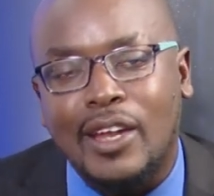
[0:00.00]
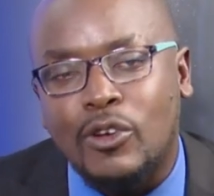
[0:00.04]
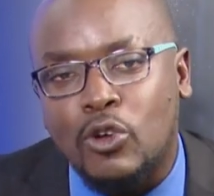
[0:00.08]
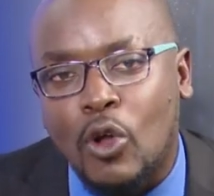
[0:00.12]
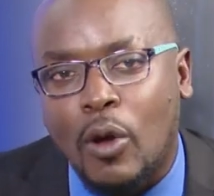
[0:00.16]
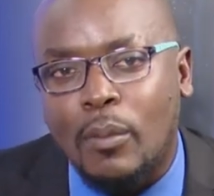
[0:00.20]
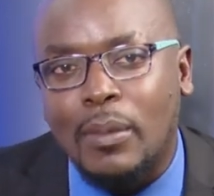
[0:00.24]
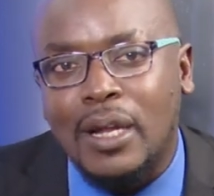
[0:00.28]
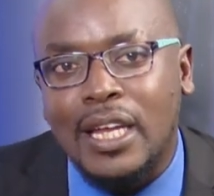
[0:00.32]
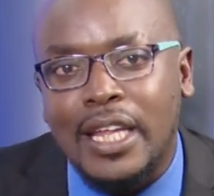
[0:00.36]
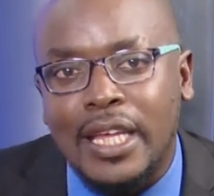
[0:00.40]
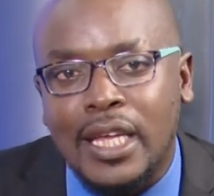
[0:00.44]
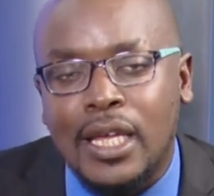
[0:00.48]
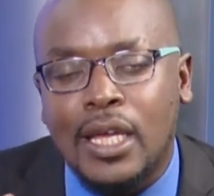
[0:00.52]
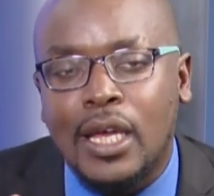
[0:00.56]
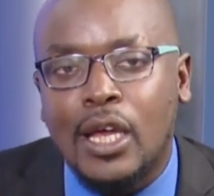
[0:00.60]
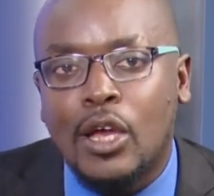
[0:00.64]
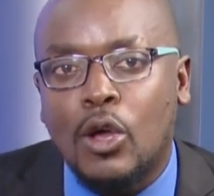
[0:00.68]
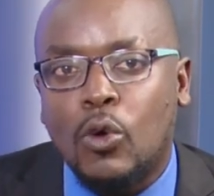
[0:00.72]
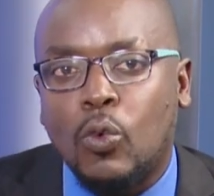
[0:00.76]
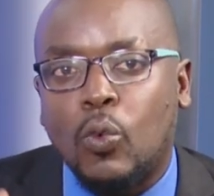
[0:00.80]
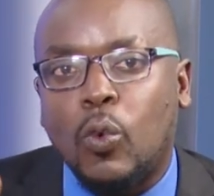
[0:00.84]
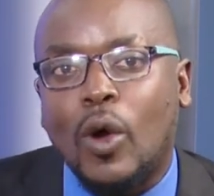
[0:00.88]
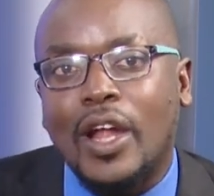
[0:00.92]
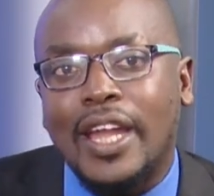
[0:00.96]
Normally,
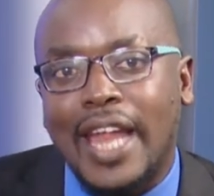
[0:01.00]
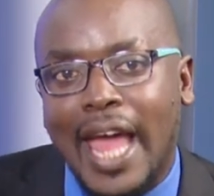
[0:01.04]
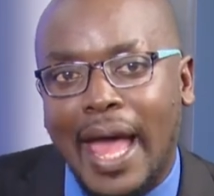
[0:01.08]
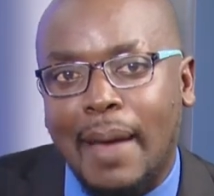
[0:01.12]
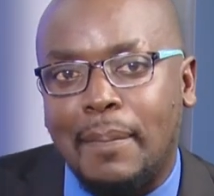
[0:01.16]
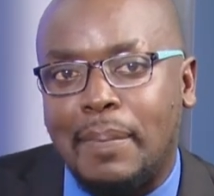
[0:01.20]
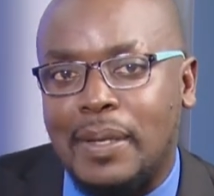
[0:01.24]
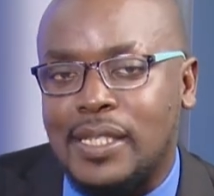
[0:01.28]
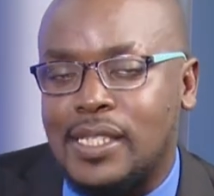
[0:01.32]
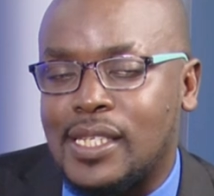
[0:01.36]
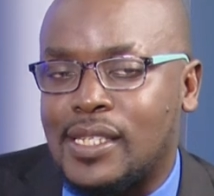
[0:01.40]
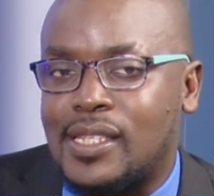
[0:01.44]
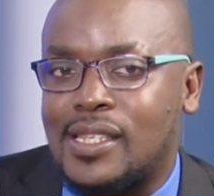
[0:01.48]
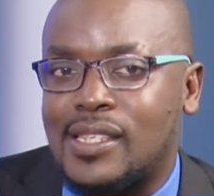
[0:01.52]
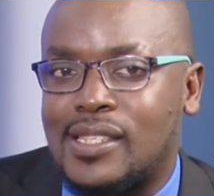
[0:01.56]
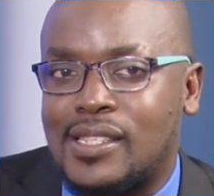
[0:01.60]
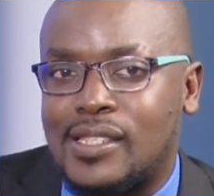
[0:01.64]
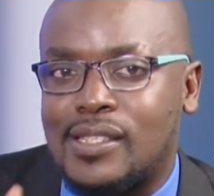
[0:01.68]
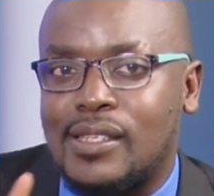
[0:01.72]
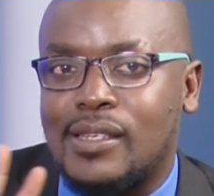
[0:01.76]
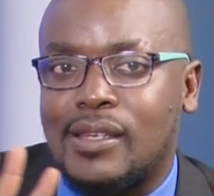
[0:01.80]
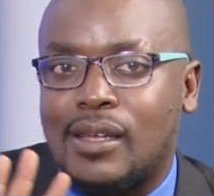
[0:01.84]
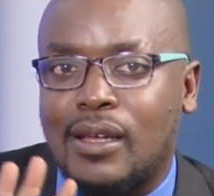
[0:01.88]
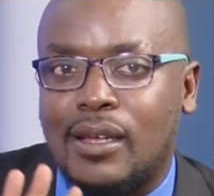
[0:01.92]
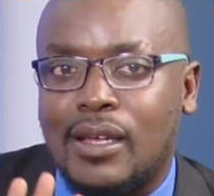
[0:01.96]
what happens?
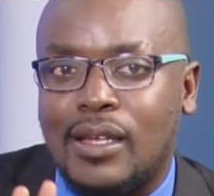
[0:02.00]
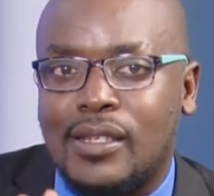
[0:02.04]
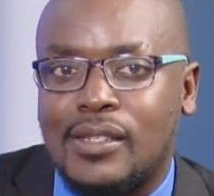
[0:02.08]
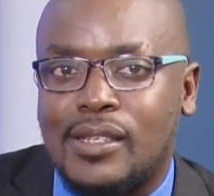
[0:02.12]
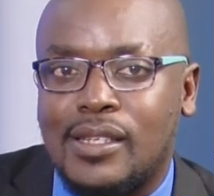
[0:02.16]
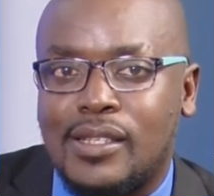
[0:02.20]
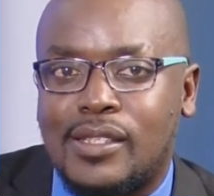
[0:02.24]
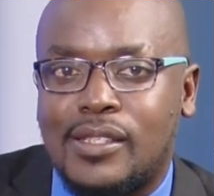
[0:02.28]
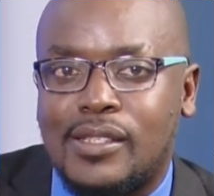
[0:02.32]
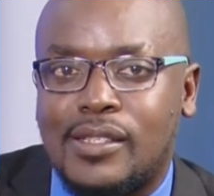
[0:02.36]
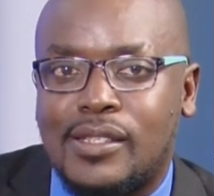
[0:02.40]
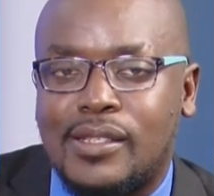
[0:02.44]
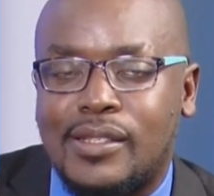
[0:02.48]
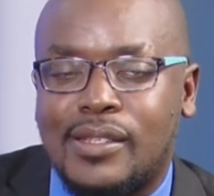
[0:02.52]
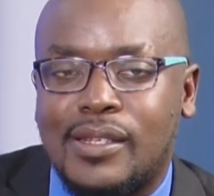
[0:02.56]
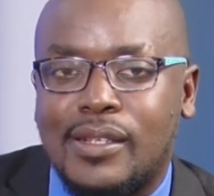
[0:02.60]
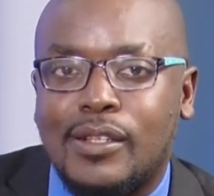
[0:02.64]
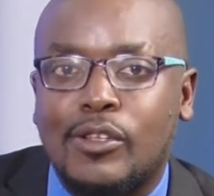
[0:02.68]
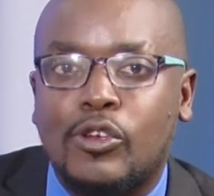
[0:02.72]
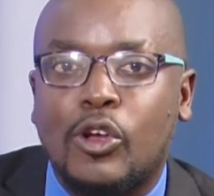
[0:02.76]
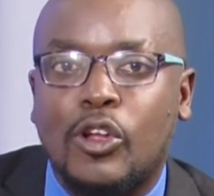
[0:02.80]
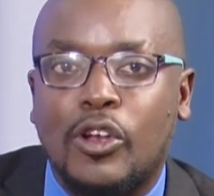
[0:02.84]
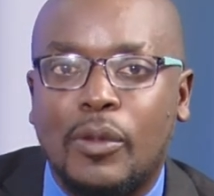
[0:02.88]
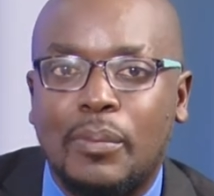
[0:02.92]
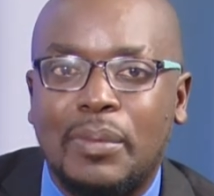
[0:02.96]
Is it
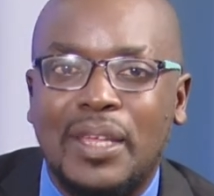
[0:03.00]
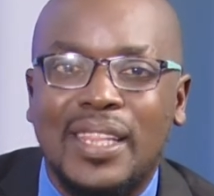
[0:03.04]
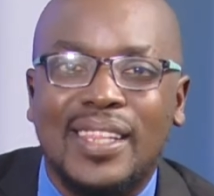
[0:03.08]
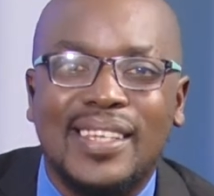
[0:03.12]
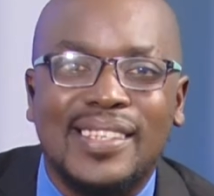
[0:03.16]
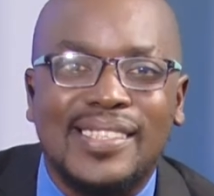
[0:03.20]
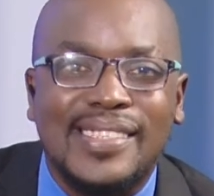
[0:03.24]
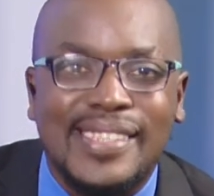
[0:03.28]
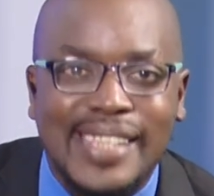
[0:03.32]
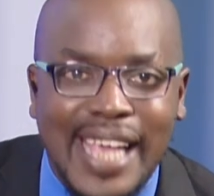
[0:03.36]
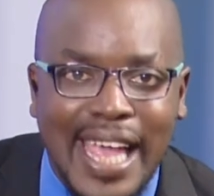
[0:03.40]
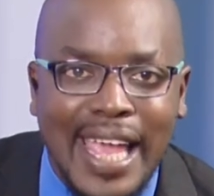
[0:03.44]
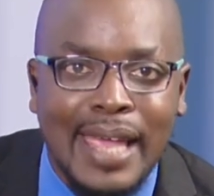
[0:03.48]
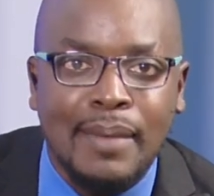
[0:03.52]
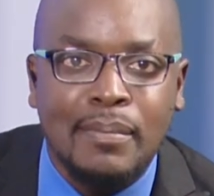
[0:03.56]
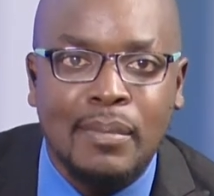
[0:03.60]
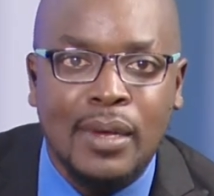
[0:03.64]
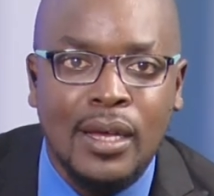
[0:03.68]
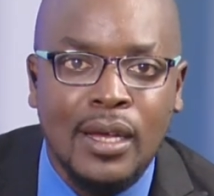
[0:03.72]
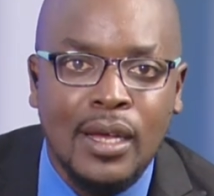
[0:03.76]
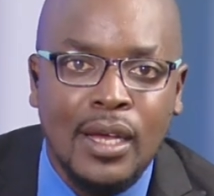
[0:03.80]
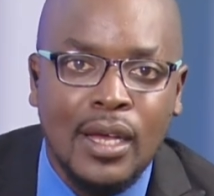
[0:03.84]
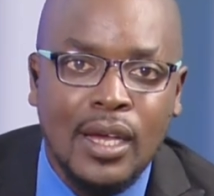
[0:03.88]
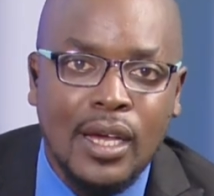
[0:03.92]
still going to be the same